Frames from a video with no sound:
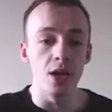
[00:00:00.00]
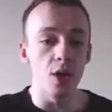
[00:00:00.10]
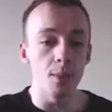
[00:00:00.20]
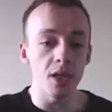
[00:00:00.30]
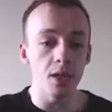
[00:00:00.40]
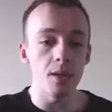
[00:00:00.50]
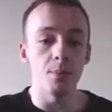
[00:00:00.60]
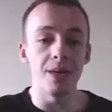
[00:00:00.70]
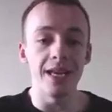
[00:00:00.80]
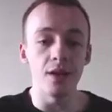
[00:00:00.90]
Completely
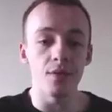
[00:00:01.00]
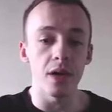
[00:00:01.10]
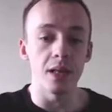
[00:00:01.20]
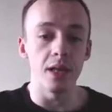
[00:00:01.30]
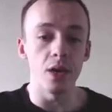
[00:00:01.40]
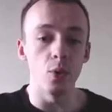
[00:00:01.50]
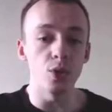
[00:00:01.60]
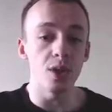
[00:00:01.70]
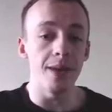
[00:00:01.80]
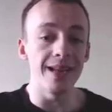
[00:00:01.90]
beginner friendly,
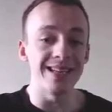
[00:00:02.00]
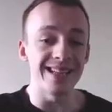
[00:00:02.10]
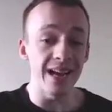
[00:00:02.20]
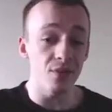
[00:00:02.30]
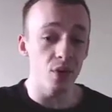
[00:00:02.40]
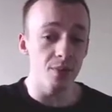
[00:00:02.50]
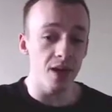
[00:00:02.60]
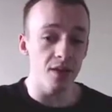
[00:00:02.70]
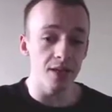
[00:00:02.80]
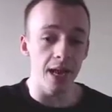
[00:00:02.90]
ultimate done for you
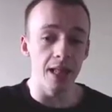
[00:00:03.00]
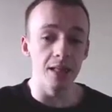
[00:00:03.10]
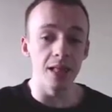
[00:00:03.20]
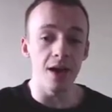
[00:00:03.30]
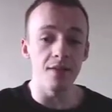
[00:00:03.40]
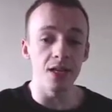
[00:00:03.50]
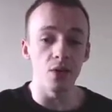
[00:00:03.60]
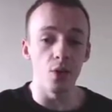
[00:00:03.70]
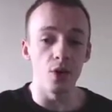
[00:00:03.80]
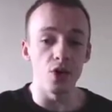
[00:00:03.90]
method, and love it
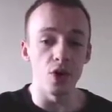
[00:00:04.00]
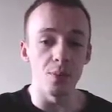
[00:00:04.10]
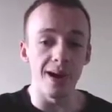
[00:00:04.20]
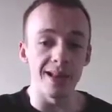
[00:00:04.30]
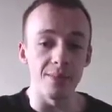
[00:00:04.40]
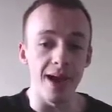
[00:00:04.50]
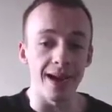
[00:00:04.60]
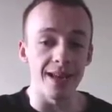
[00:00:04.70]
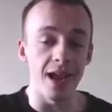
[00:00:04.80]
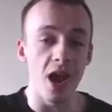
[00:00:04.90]
or your money
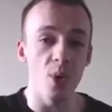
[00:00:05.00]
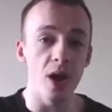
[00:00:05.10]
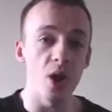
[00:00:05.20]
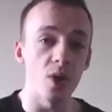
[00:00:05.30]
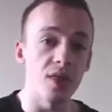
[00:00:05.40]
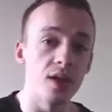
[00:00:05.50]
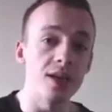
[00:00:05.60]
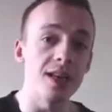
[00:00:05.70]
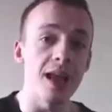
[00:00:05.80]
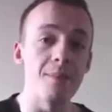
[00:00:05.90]
back. They have a
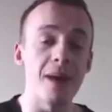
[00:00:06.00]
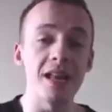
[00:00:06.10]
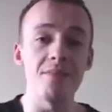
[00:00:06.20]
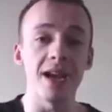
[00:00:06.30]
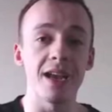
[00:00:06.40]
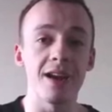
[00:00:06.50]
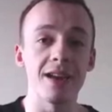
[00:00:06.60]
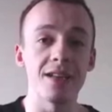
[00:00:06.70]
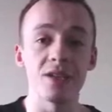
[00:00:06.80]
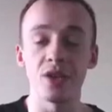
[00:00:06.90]
30-day money back
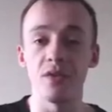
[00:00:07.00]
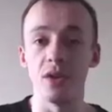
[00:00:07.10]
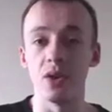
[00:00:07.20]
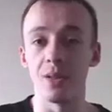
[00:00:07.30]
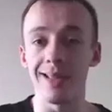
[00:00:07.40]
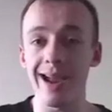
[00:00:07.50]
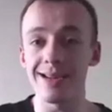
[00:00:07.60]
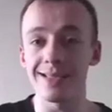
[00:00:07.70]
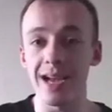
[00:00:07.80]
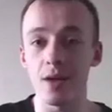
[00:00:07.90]
guarantee, so if you don't like
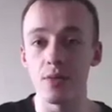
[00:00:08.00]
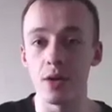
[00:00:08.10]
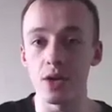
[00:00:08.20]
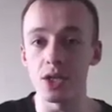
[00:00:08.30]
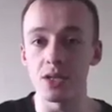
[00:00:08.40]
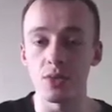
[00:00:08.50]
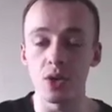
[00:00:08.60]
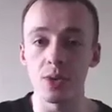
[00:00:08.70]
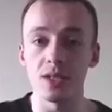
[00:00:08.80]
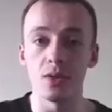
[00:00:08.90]
the software, you can just
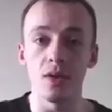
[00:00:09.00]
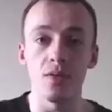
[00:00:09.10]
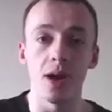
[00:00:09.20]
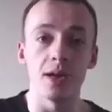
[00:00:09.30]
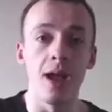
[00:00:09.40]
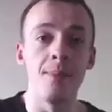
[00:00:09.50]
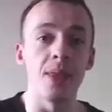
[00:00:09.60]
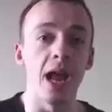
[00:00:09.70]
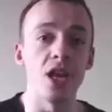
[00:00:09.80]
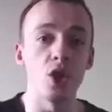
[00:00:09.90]
request a refund
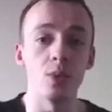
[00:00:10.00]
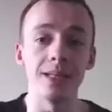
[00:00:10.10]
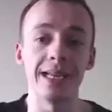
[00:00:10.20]
and you will